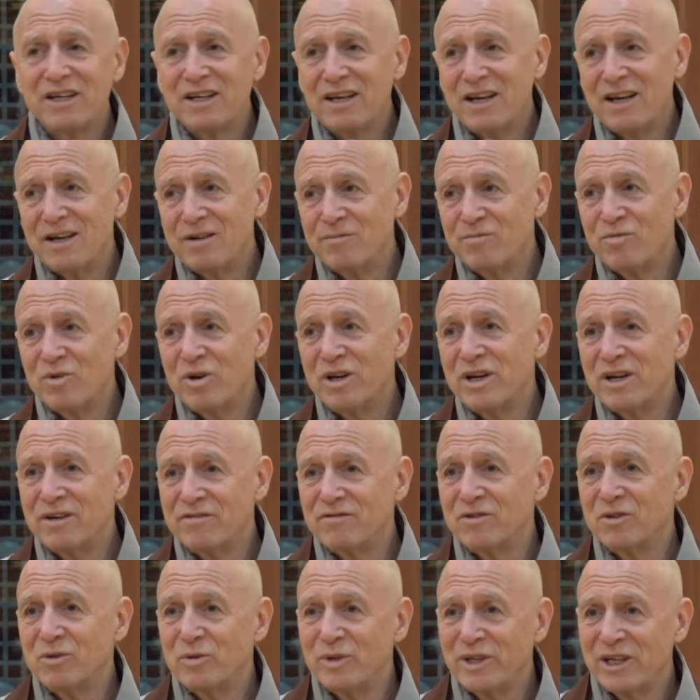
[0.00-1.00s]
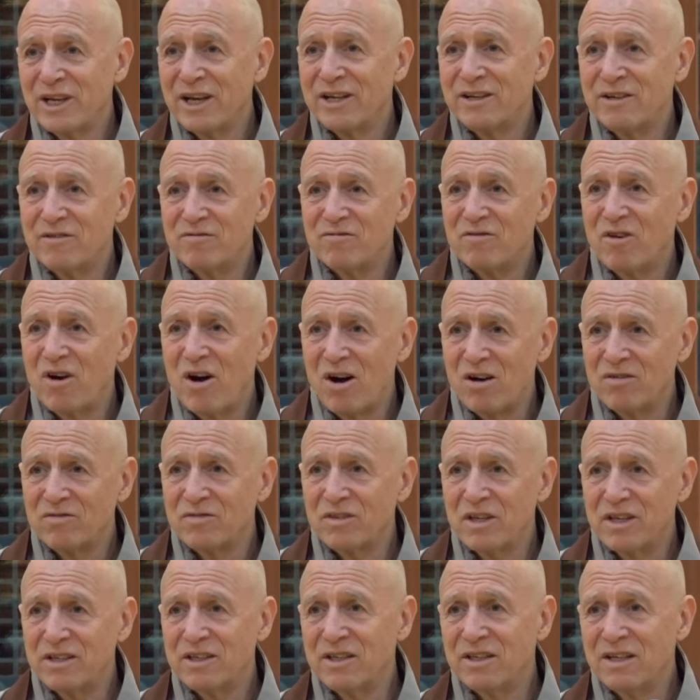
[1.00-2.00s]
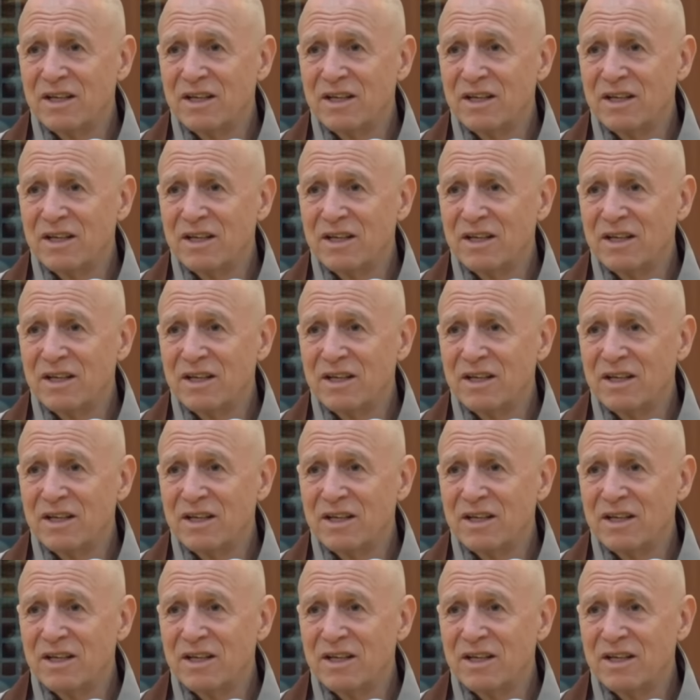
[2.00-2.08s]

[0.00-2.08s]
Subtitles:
and whatever we get involved in.